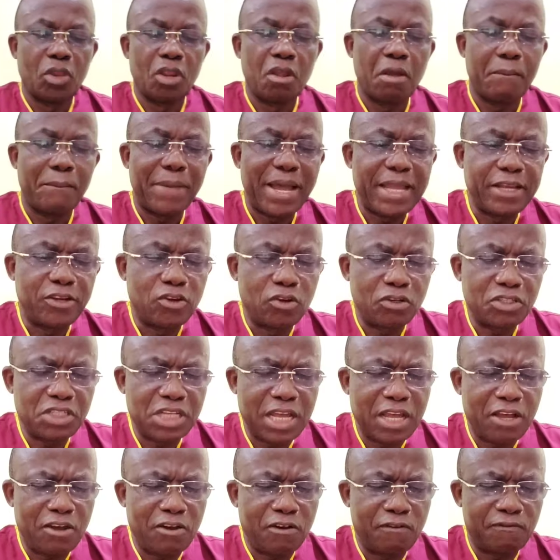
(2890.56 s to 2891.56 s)
My daughter
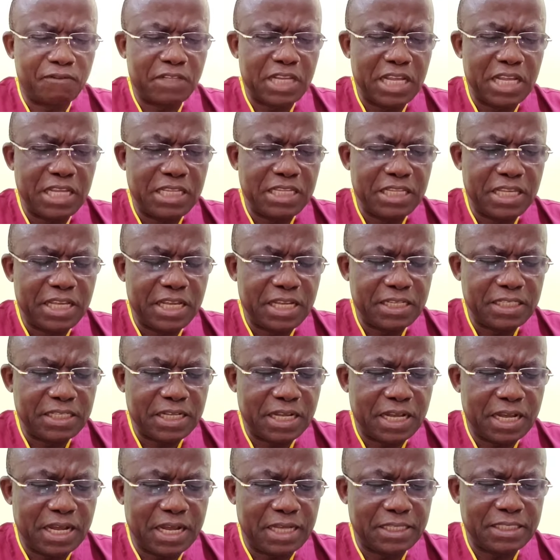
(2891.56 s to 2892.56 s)
of 10 years
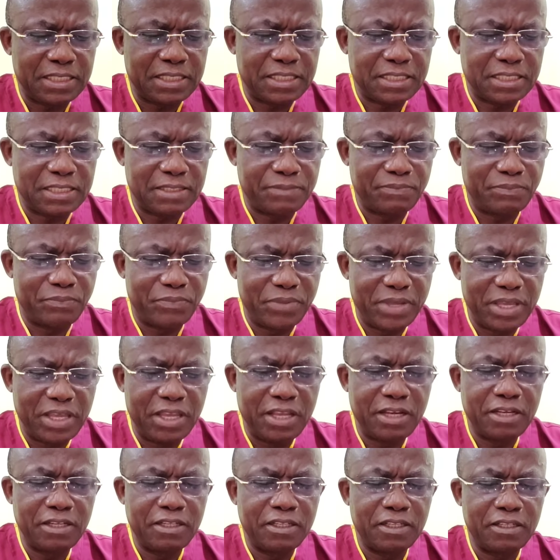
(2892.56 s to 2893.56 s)
has
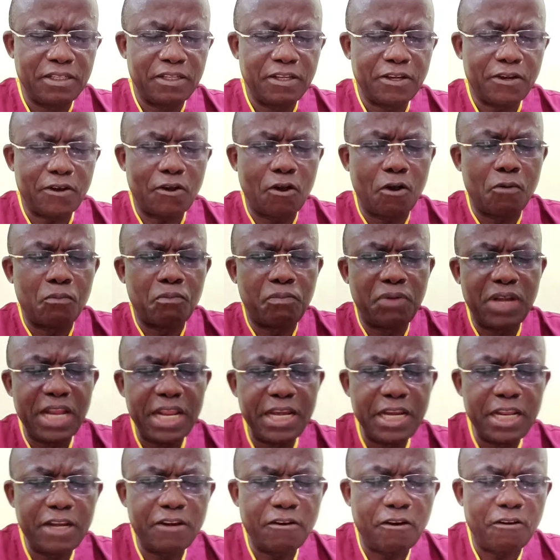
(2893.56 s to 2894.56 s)
been
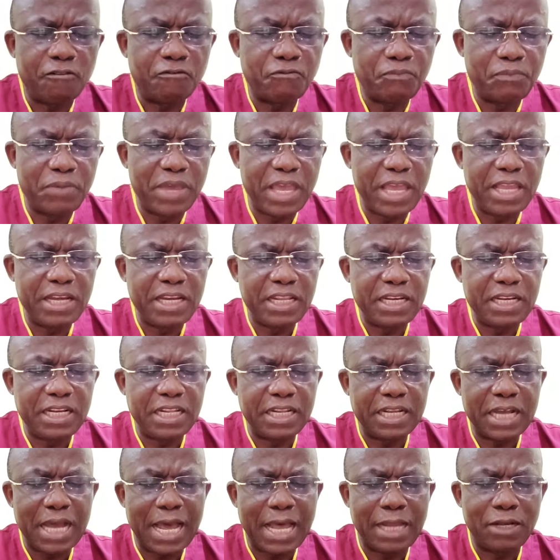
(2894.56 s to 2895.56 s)
complaining of pain
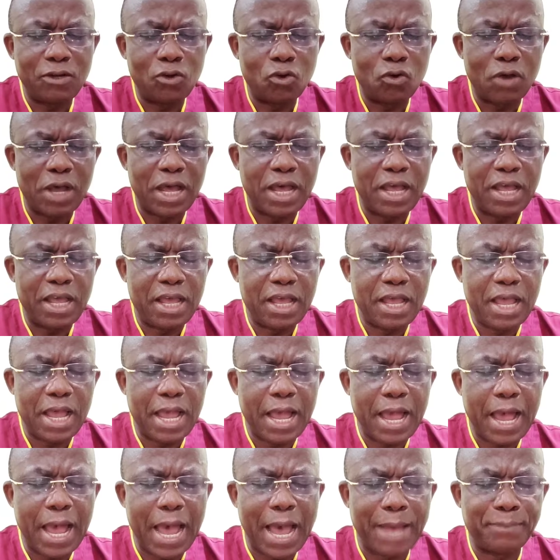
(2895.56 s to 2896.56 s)
in her lower
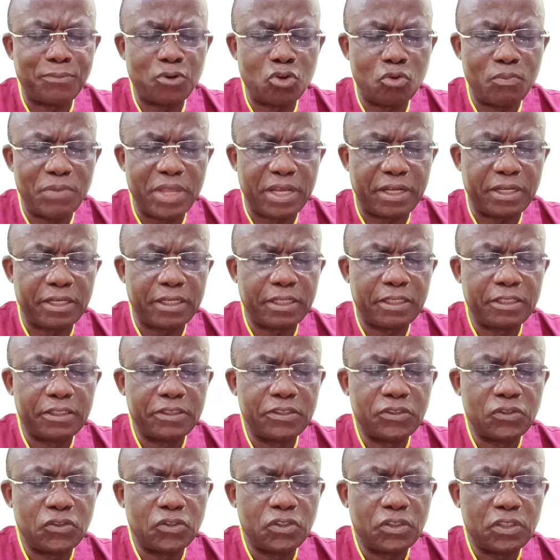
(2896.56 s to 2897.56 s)
abdomen.
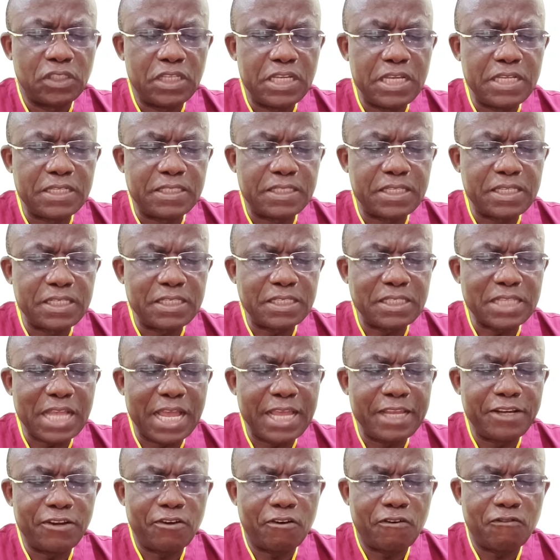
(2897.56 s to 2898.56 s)
Is this
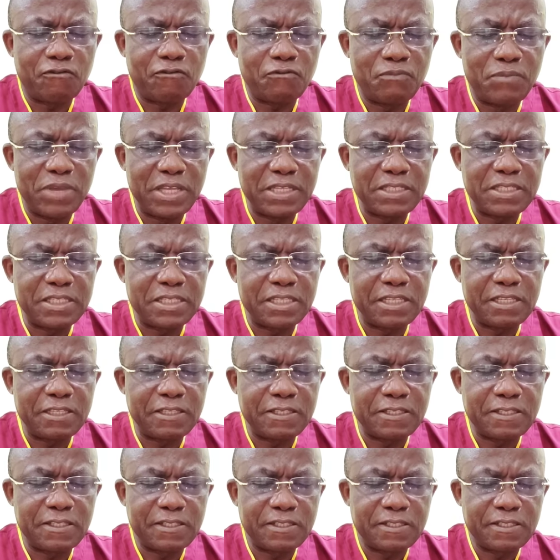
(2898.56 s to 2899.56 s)
sign of
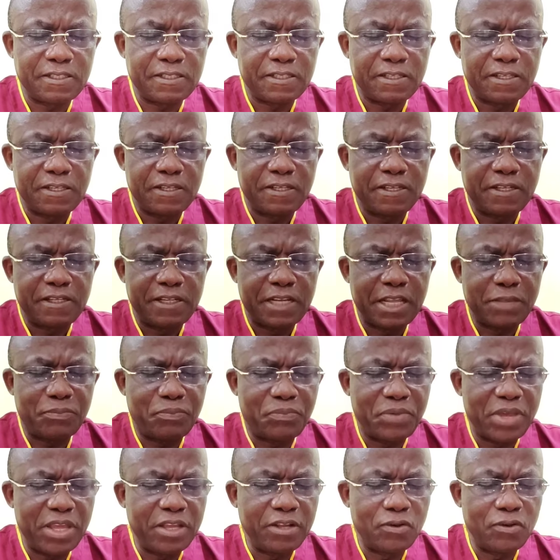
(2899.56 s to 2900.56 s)
menses? The
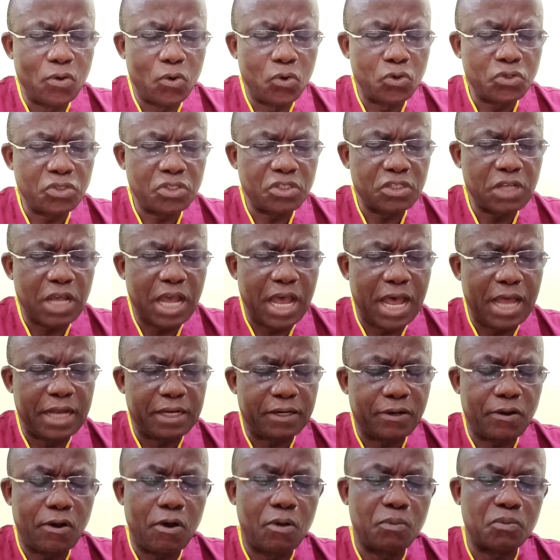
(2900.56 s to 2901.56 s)
pain goes
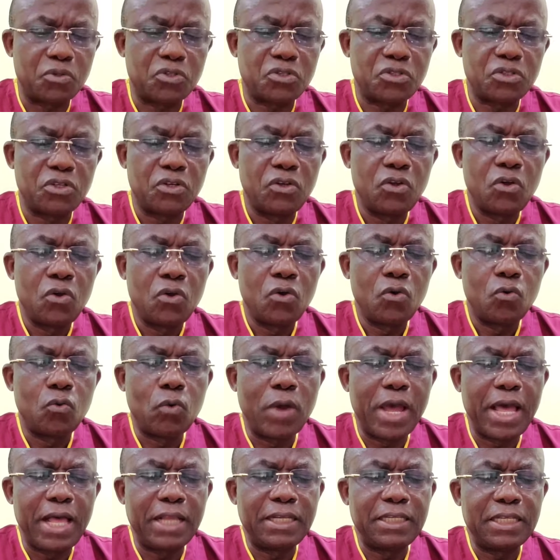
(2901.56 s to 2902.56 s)
and comes.
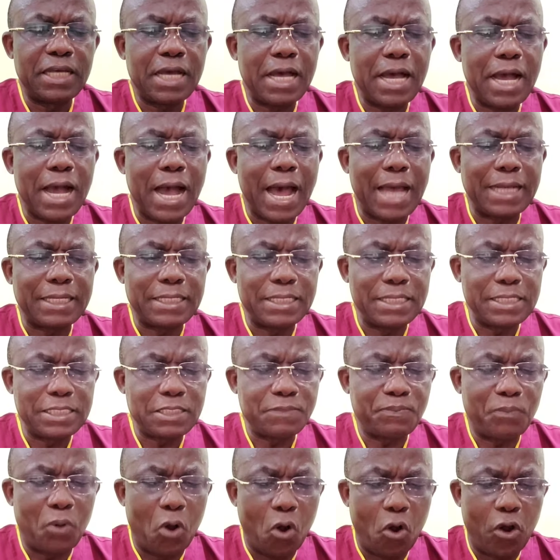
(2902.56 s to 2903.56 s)
Well, at this
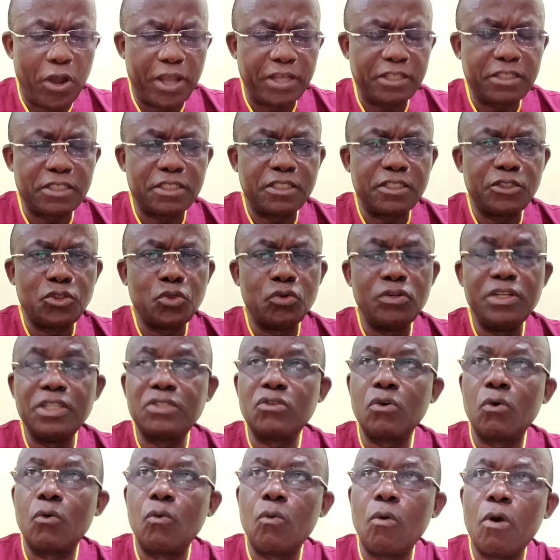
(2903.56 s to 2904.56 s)
point, you need
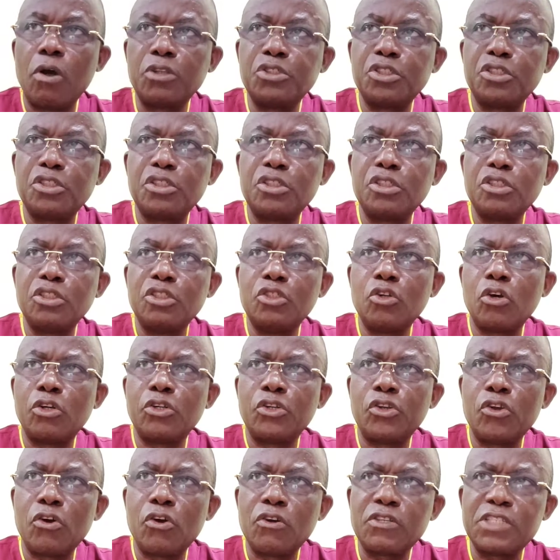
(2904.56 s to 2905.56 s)
to watch your
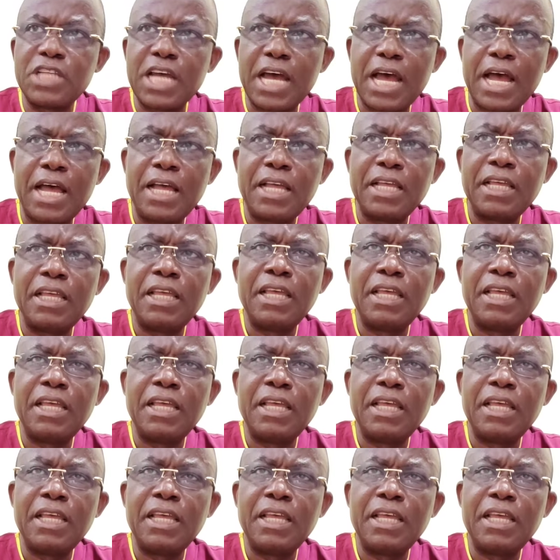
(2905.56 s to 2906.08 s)
daughter